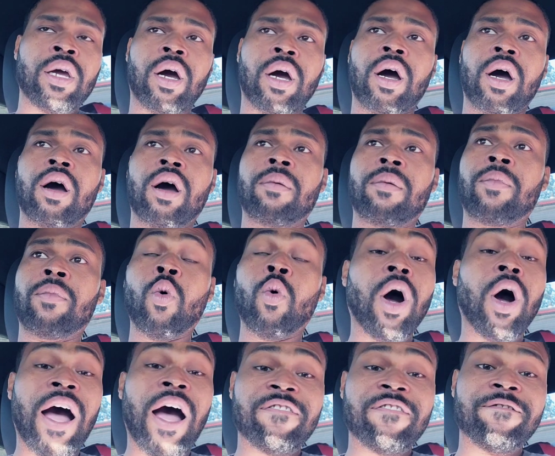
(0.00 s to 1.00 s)
Um,
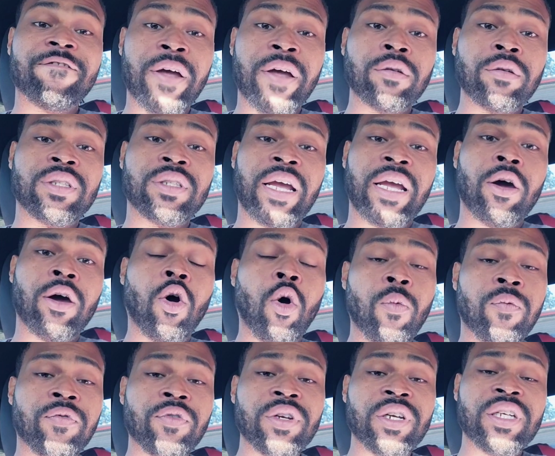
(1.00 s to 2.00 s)
well, I felt that.
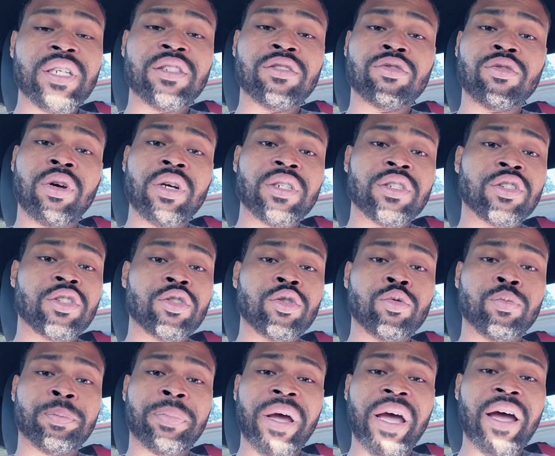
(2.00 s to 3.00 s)
Hopefully, he's on his
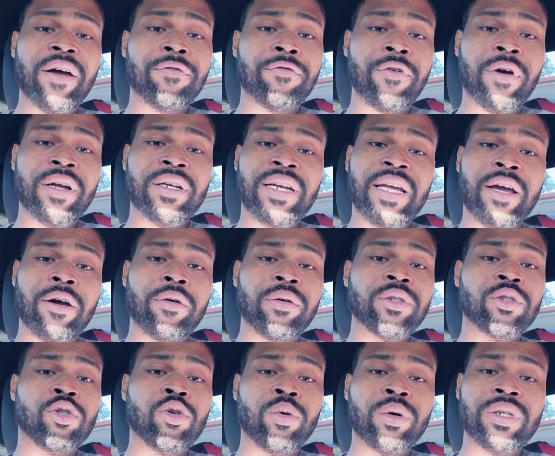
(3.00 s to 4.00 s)
new path right now
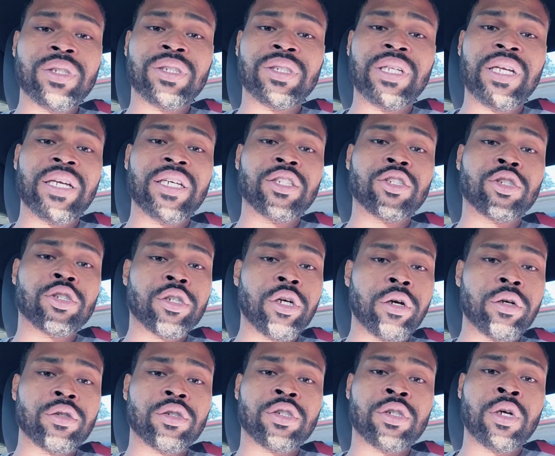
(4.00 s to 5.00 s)
and doing his thing in
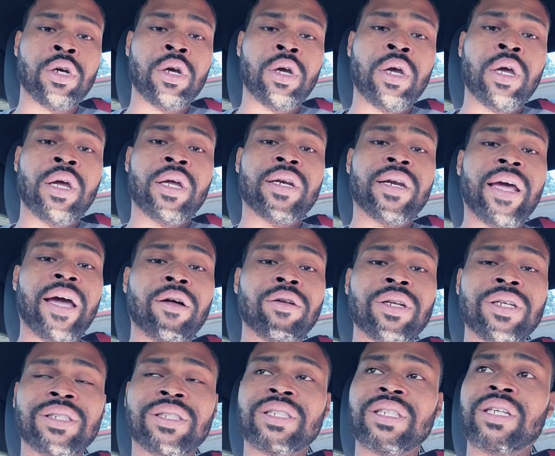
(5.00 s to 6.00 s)
church. Now,
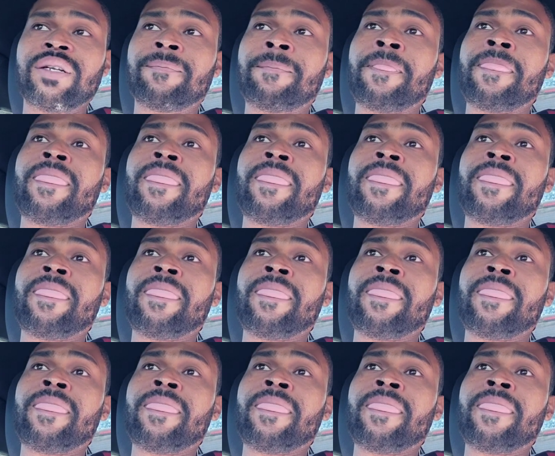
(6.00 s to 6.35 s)
listen,